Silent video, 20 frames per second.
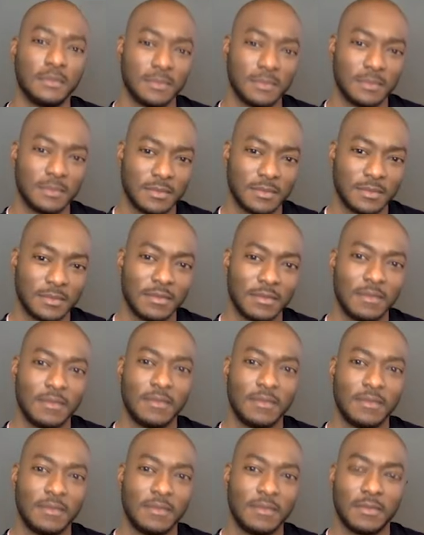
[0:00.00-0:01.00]

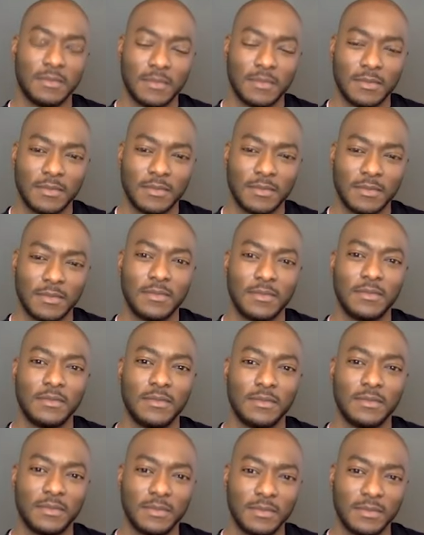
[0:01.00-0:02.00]

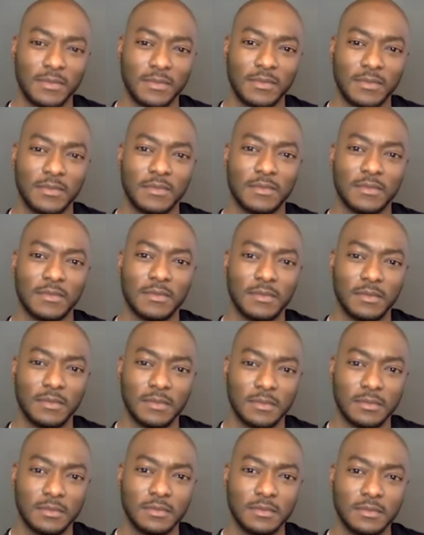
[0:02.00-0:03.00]

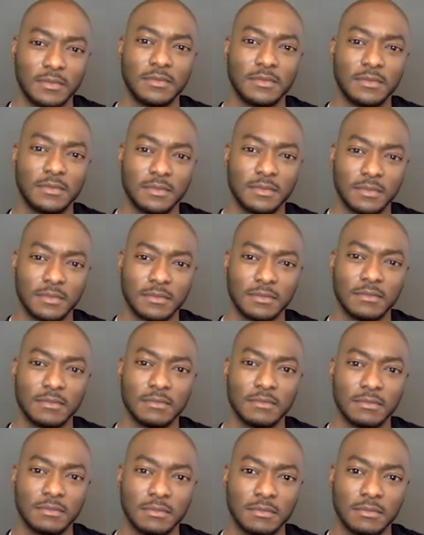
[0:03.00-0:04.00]

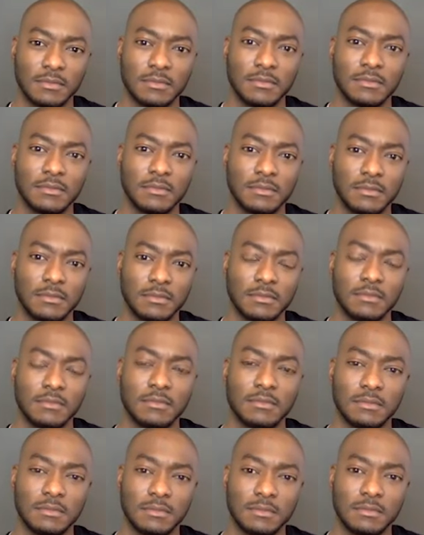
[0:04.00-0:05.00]

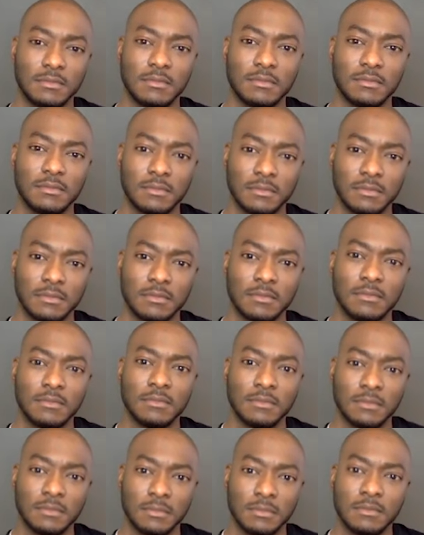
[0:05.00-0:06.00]

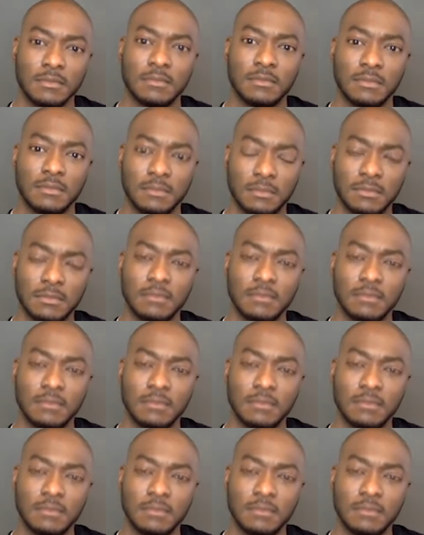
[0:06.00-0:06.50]
(silent)